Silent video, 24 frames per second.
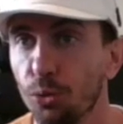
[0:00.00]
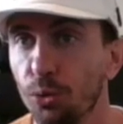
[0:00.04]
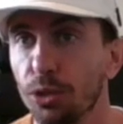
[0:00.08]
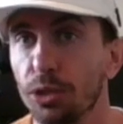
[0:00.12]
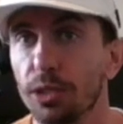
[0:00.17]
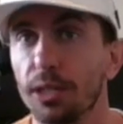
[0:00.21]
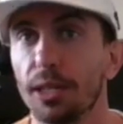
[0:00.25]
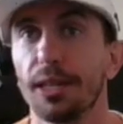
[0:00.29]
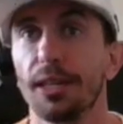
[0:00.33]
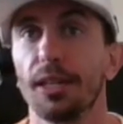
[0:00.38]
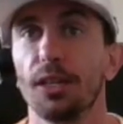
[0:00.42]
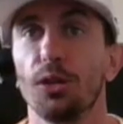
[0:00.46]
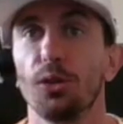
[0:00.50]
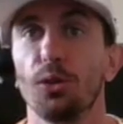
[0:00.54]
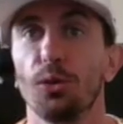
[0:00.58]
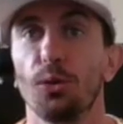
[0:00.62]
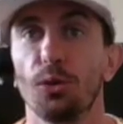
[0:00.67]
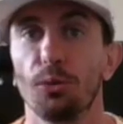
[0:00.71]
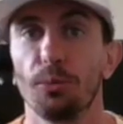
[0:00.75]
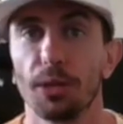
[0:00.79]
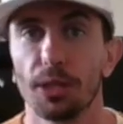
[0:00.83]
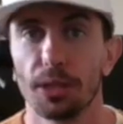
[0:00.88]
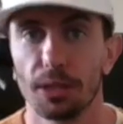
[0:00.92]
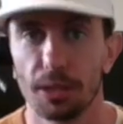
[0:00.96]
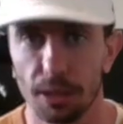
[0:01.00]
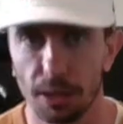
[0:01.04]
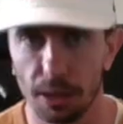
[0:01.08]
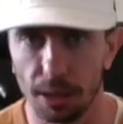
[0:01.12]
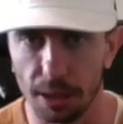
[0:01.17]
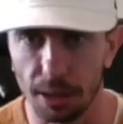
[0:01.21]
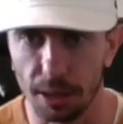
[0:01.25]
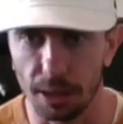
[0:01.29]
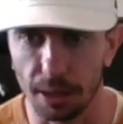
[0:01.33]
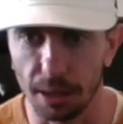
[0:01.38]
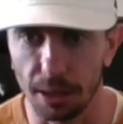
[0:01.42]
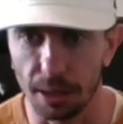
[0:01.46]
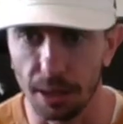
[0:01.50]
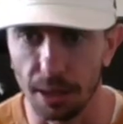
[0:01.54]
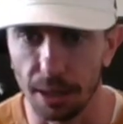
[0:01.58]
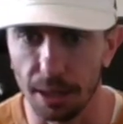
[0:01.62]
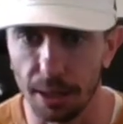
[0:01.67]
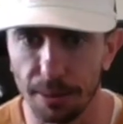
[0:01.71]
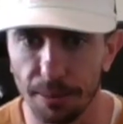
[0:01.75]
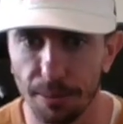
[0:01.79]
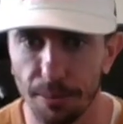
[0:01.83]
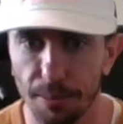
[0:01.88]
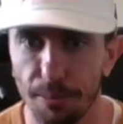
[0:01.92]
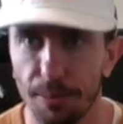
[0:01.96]
was an enormously
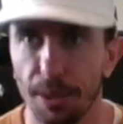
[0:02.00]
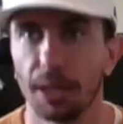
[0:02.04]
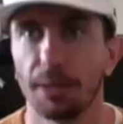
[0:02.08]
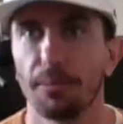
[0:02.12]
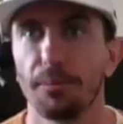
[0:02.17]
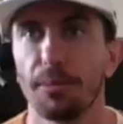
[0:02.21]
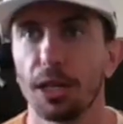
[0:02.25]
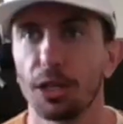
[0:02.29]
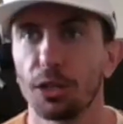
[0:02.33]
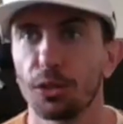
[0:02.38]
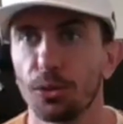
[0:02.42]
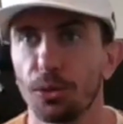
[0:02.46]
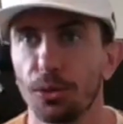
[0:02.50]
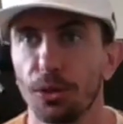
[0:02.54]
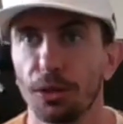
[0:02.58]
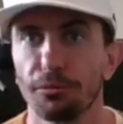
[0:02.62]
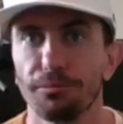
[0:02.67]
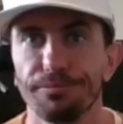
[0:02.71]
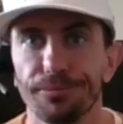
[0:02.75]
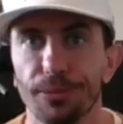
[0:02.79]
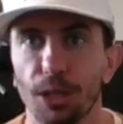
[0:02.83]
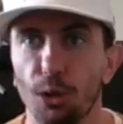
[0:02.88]
uh, big mentor,